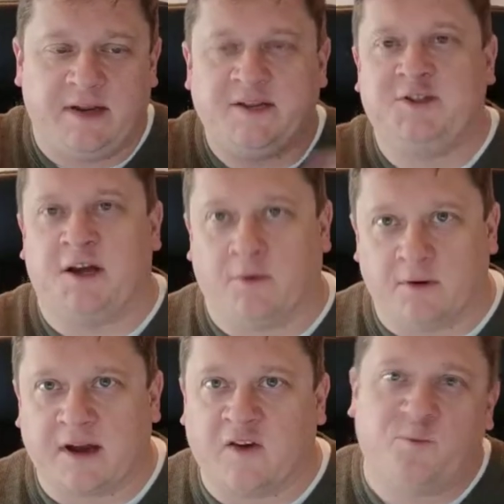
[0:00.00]
in
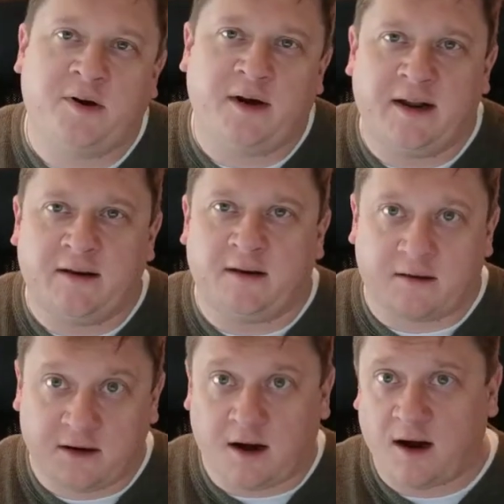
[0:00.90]
general, kind of put it into
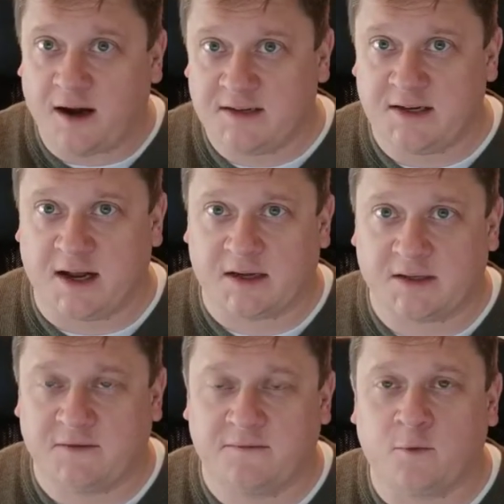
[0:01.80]

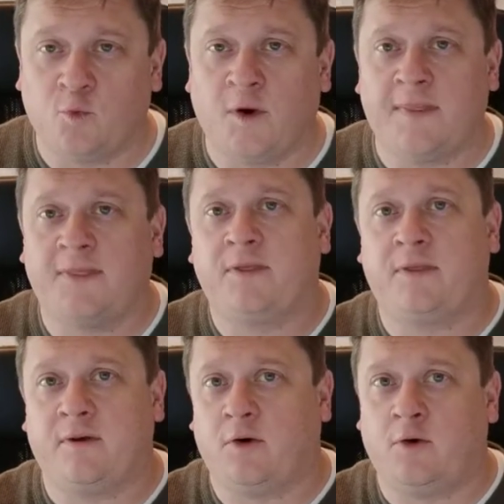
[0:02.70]
context for what
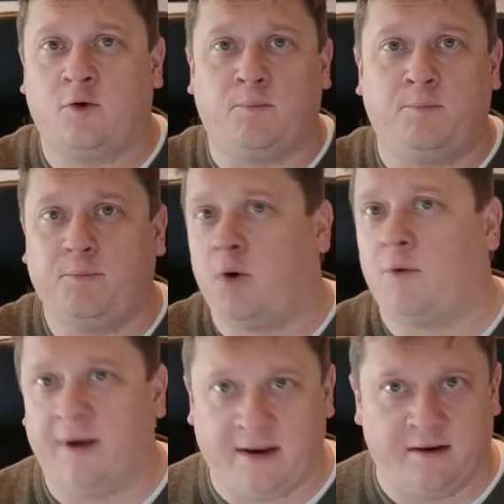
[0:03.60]
the whole
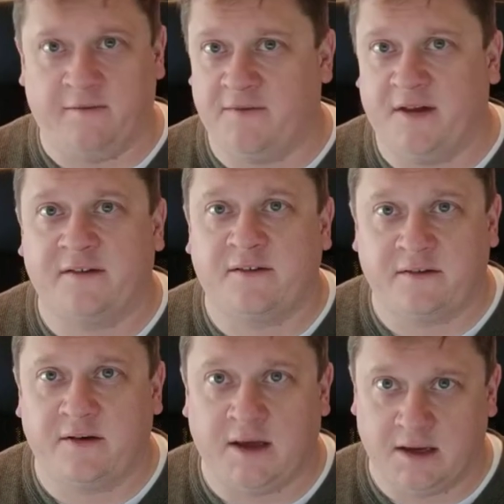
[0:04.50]
point of this
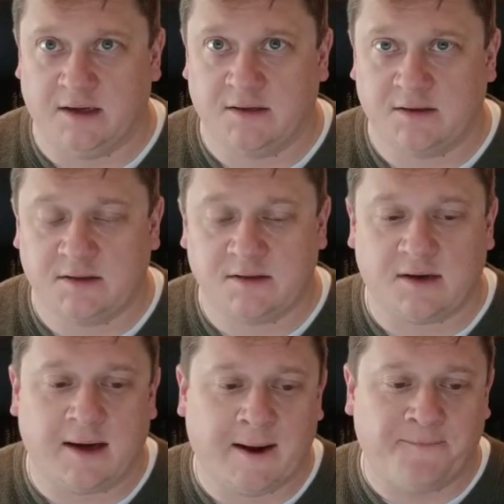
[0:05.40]
is.
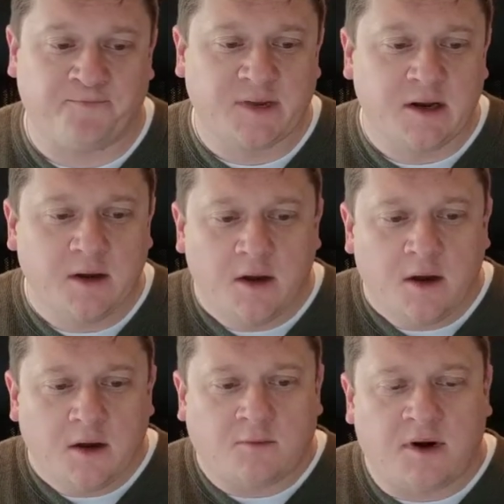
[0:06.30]
Um,
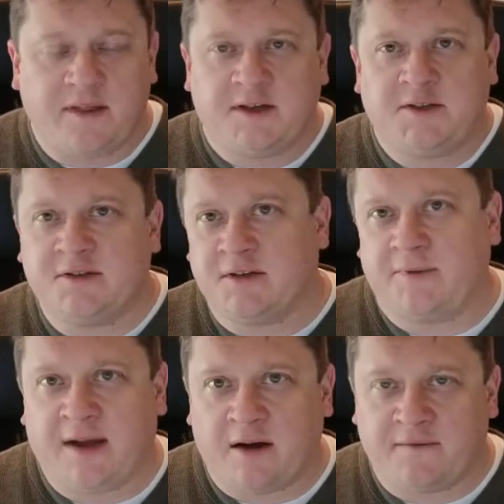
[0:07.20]
one of the issues that
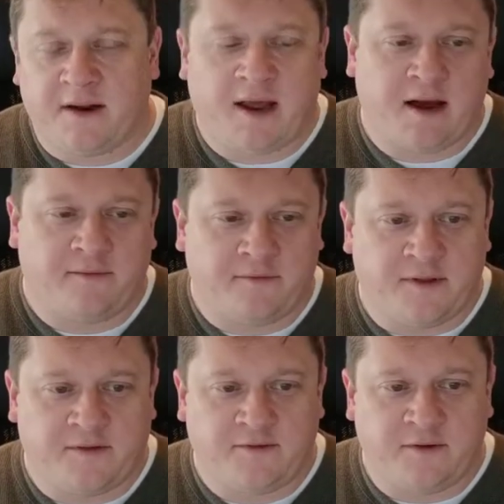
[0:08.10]
we often have
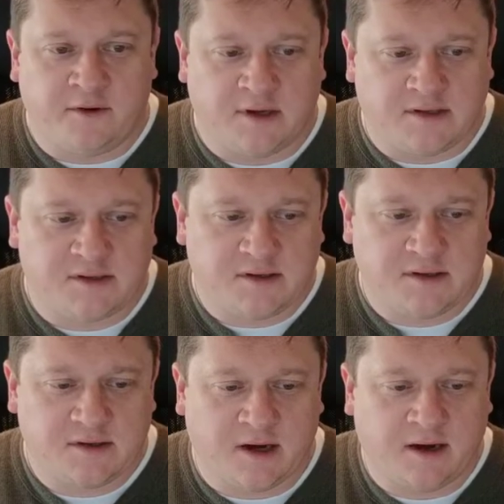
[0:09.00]
with students
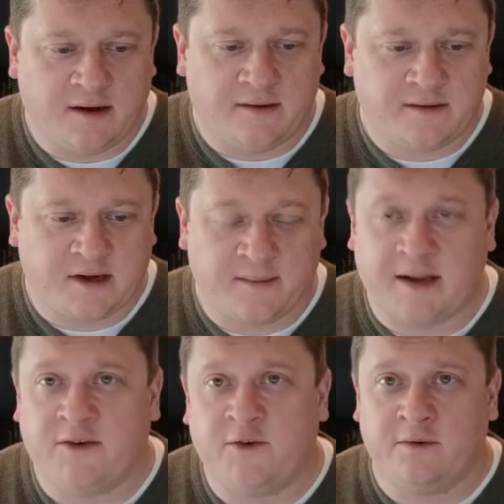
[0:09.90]
uh, coming
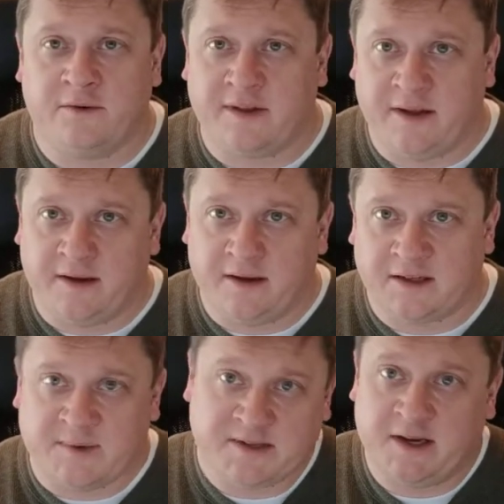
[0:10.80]
into the,
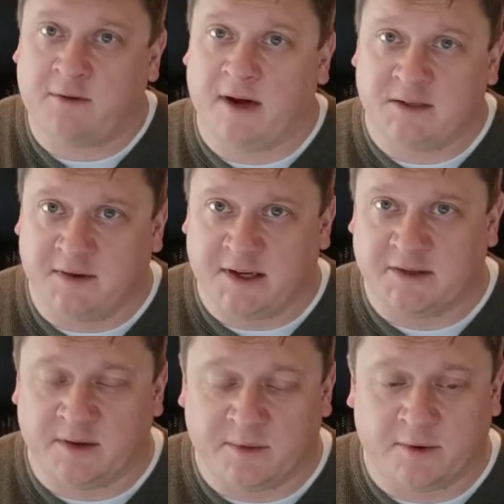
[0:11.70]
especially a graduate
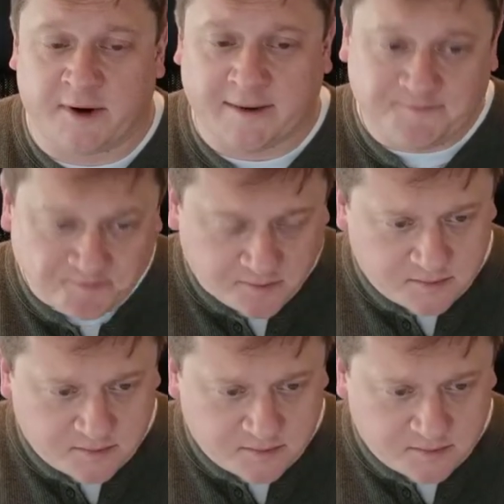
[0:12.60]
history program,